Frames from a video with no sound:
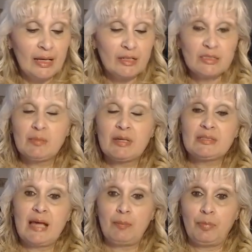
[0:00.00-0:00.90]
Here's some
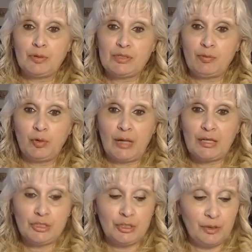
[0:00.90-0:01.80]
examples of what
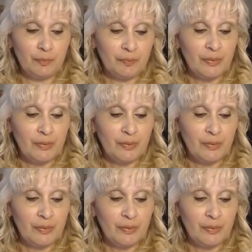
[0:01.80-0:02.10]
I do.